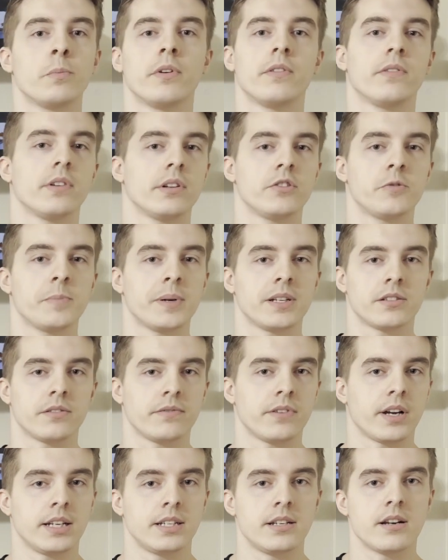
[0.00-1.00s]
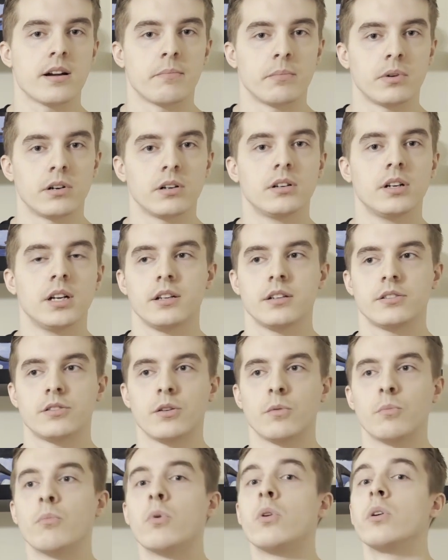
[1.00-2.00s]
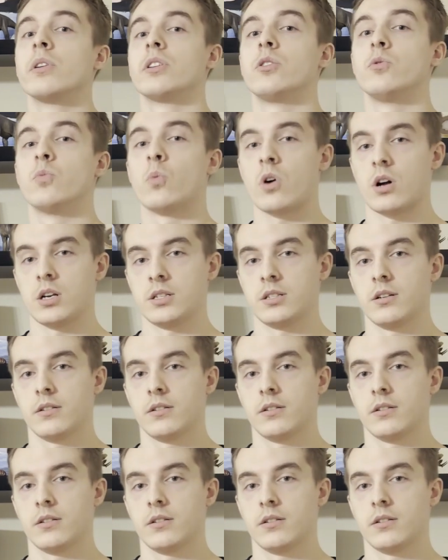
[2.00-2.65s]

of unspecified number, so more than one.